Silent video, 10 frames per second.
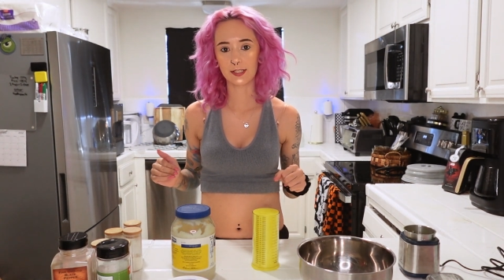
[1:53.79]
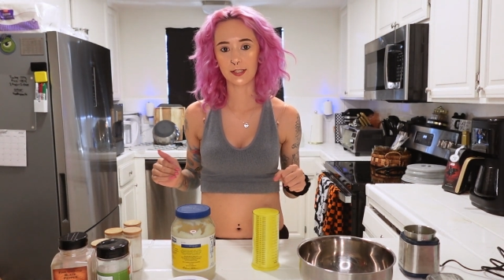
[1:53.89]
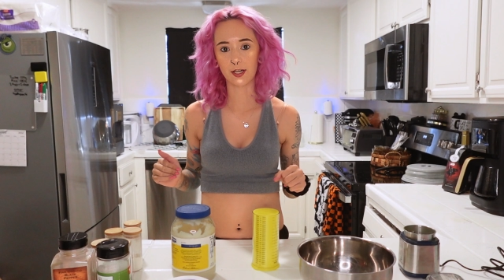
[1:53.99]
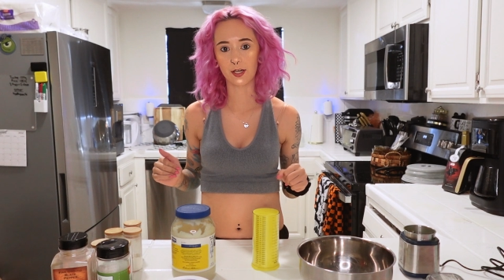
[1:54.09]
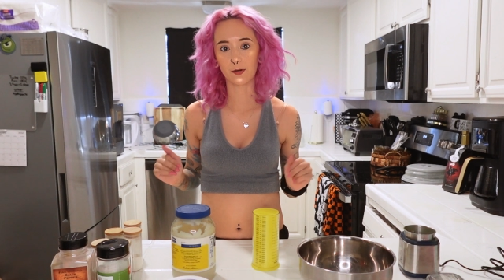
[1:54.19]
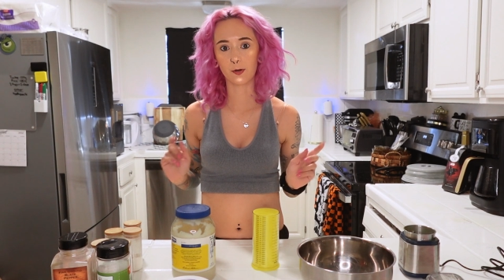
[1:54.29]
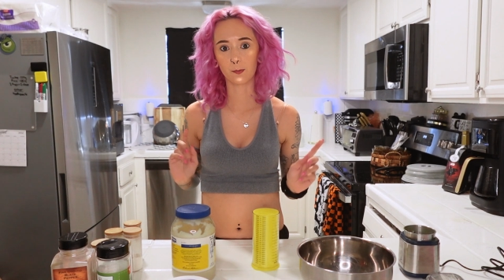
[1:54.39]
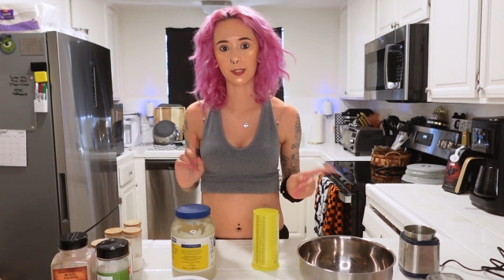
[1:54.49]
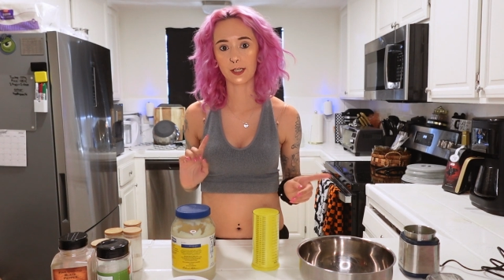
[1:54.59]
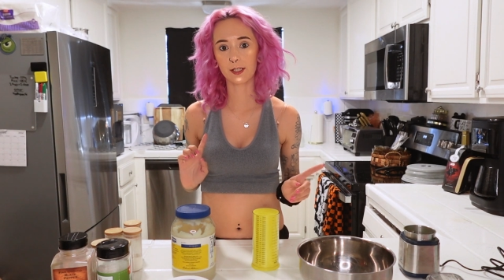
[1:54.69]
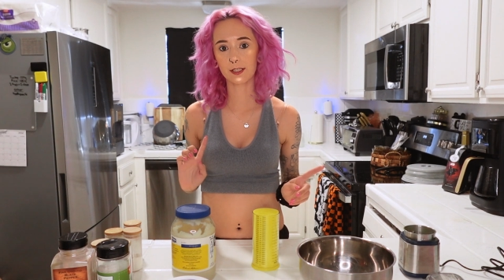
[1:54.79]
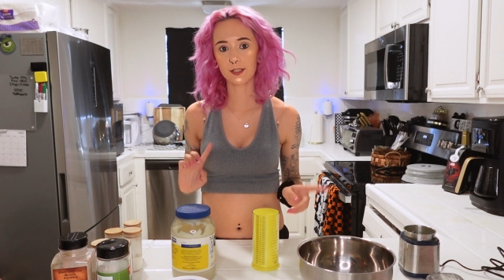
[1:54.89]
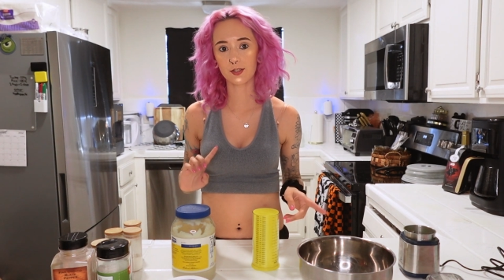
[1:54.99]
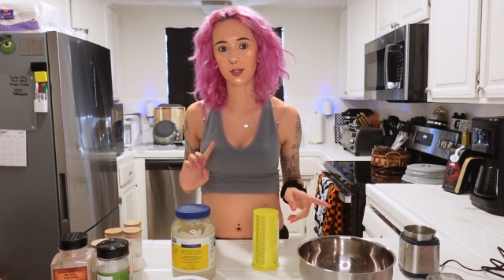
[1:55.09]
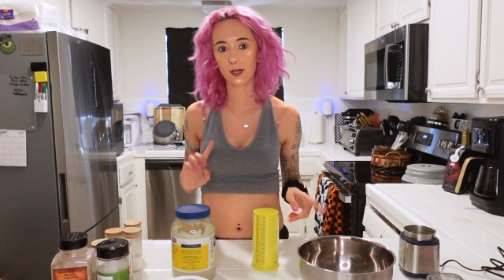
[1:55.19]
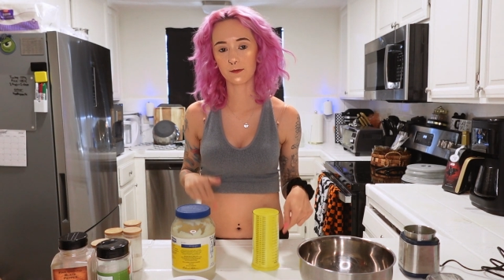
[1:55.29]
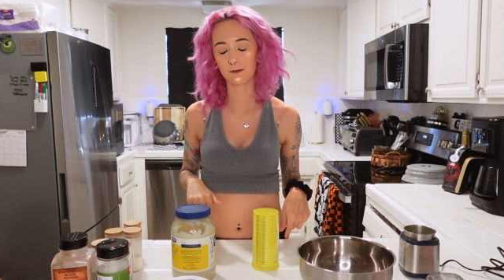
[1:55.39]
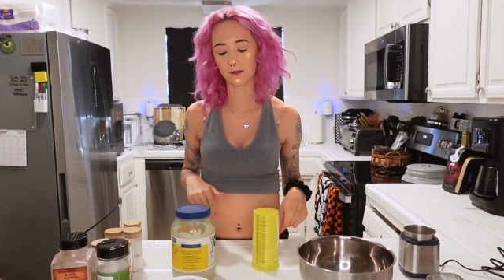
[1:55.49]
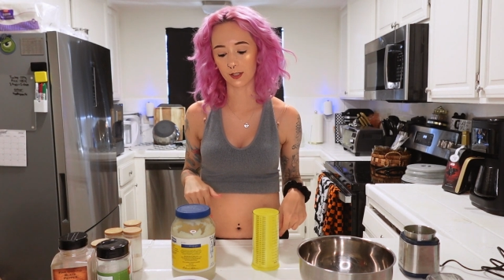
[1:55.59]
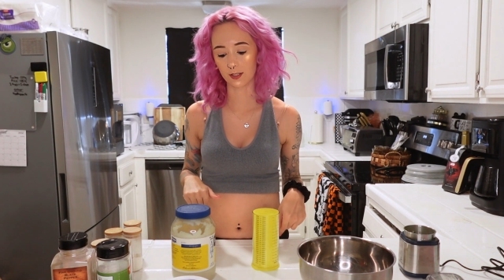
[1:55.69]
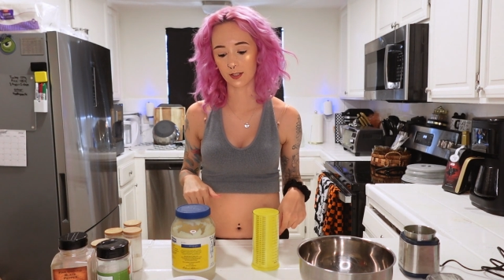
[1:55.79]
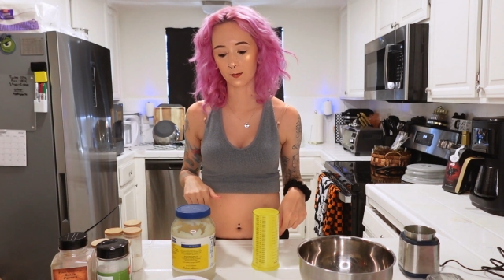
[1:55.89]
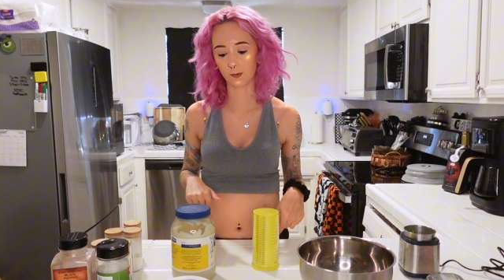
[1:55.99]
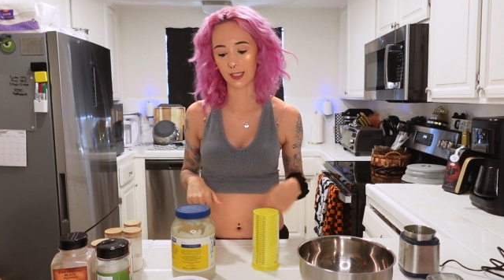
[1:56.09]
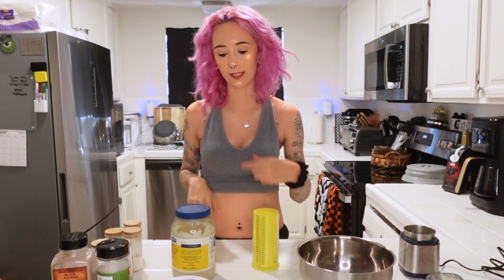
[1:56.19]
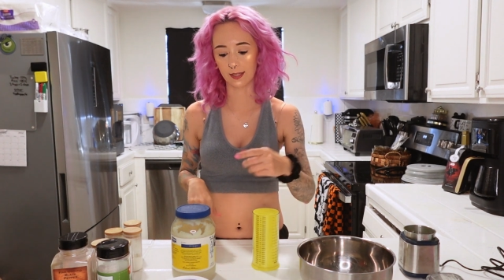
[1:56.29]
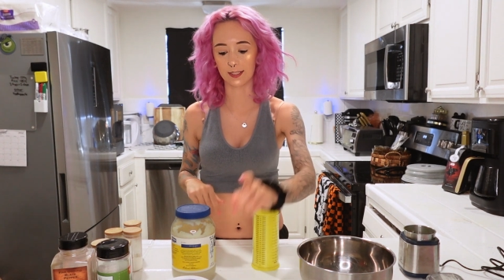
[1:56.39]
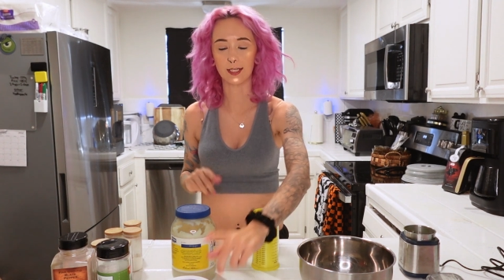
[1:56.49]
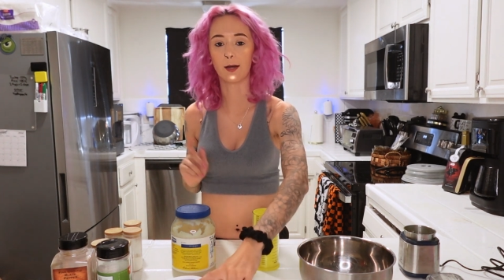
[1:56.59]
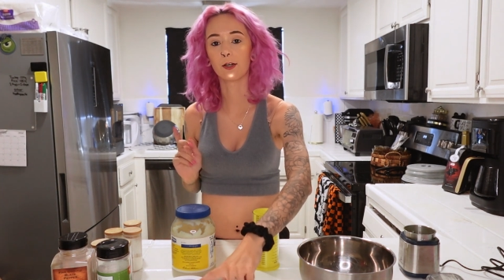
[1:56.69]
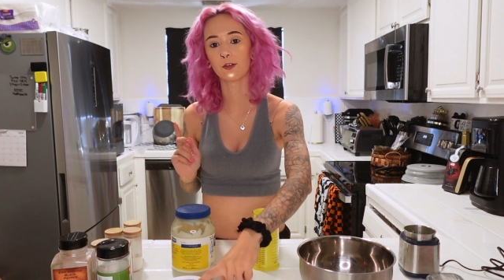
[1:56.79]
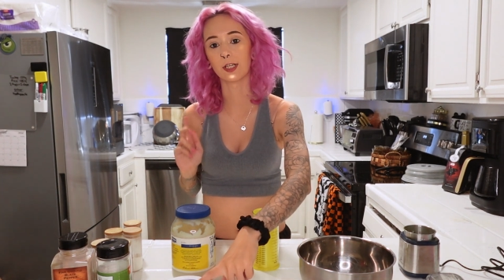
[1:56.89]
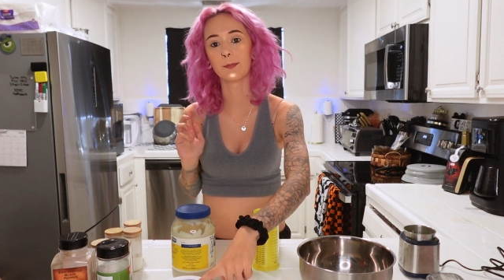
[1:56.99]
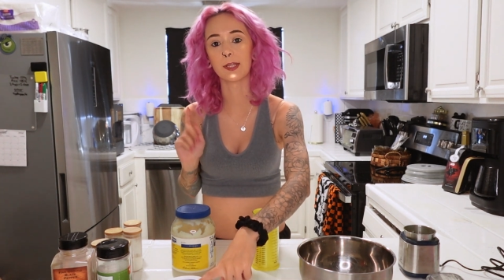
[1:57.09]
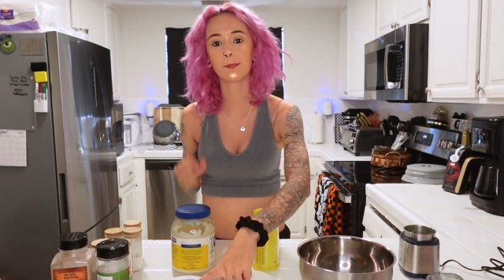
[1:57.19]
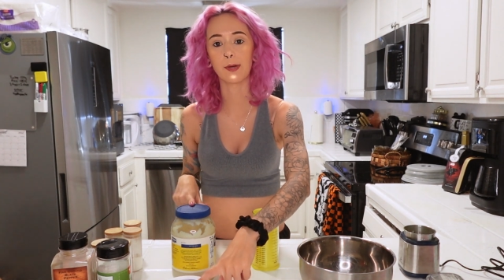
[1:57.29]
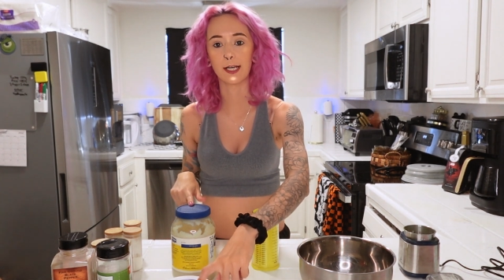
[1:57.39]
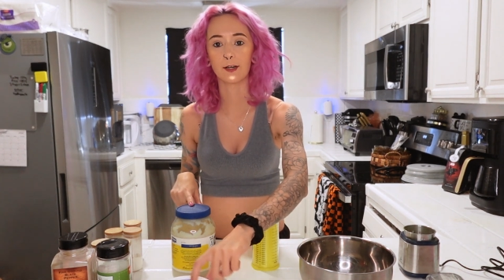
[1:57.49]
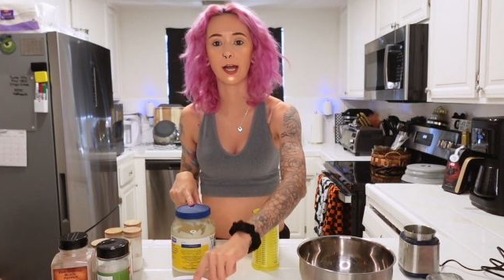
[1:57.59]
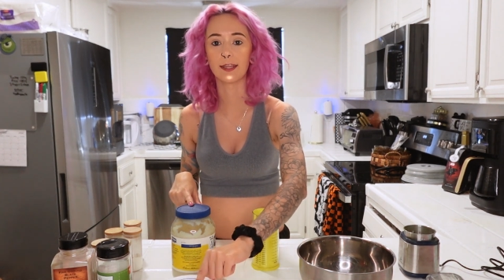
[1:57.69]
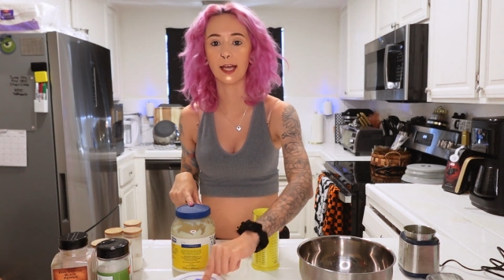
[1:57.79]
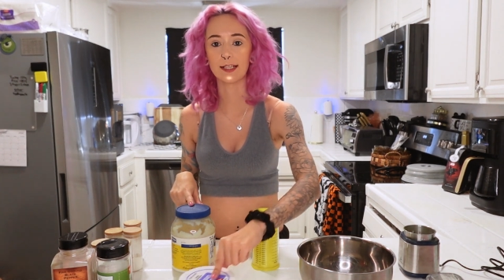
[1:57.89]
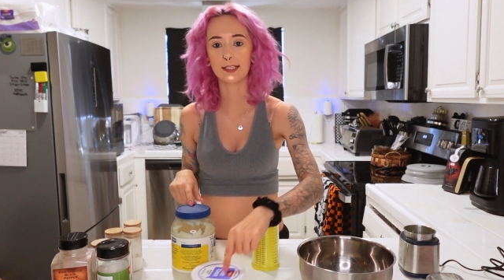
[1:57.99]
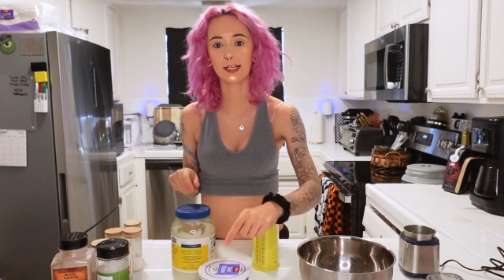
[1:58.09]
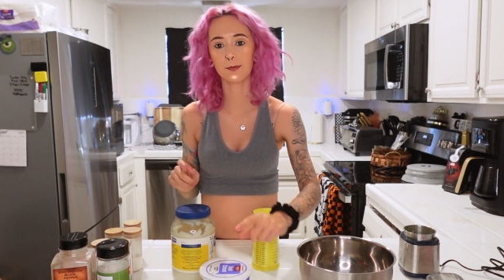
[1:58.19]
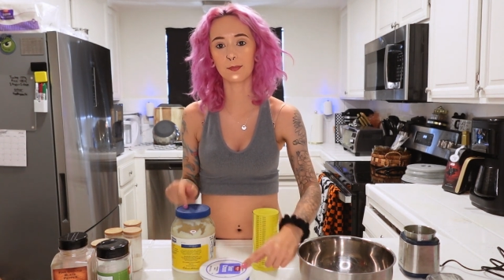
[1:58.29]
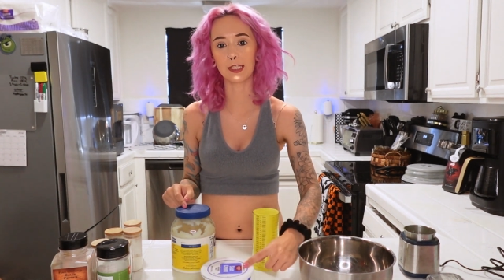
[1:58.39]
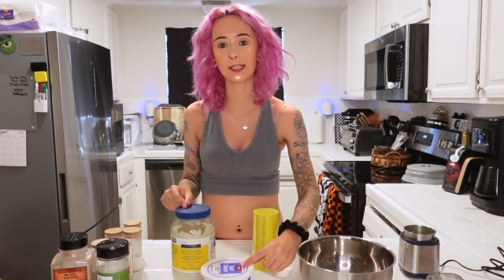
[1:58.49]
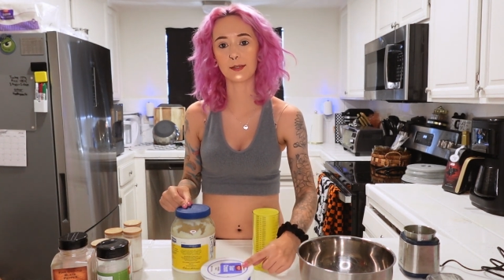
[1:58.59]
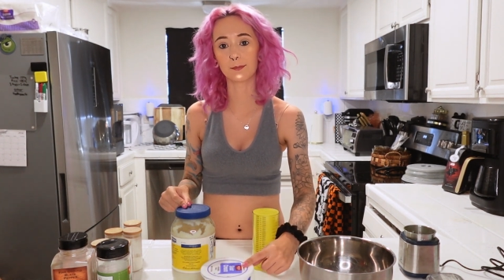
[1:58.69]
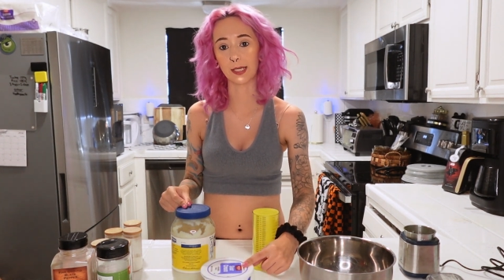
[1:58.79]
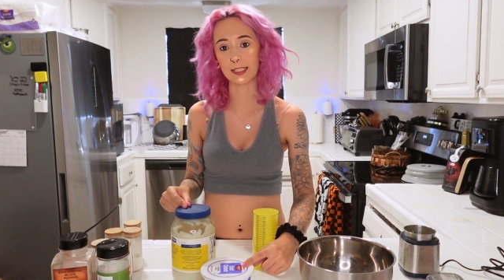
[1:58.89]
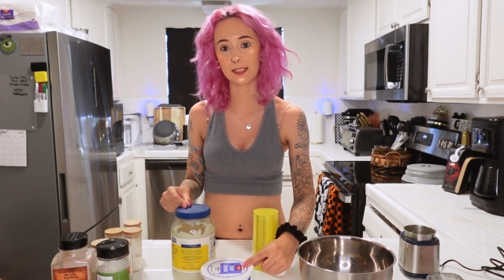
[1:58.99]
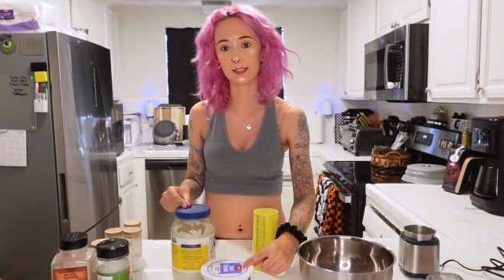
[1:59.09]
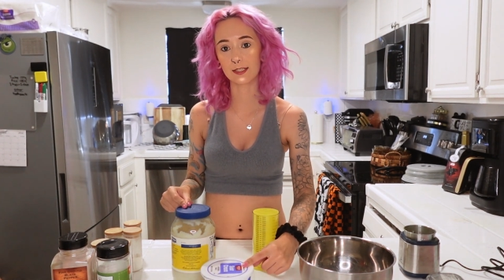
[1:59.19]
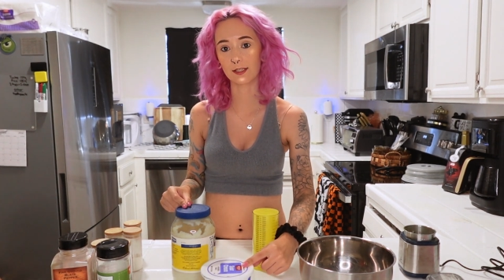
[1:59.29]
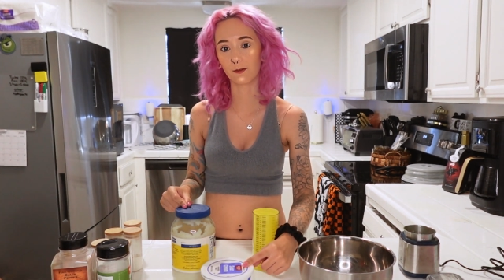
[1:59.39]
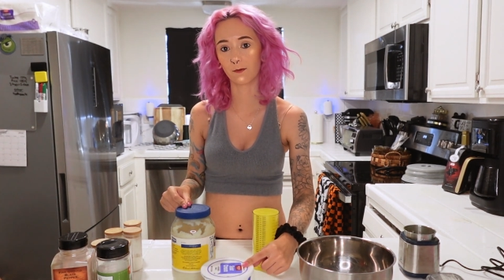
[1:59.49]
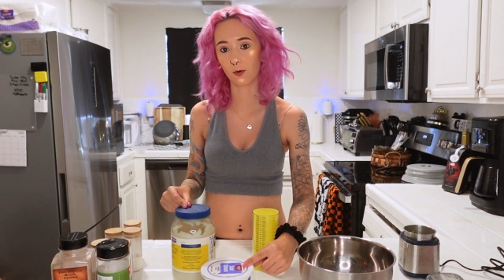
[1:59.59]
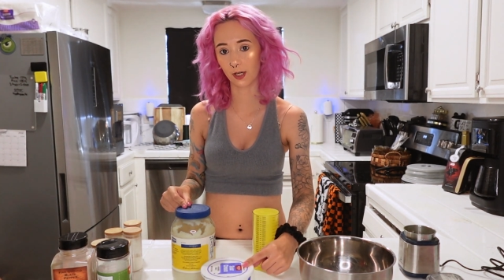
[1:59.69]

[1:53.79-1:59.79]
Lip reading: So we are going to start first with the sour cream and the mayo, and that's going to be the base for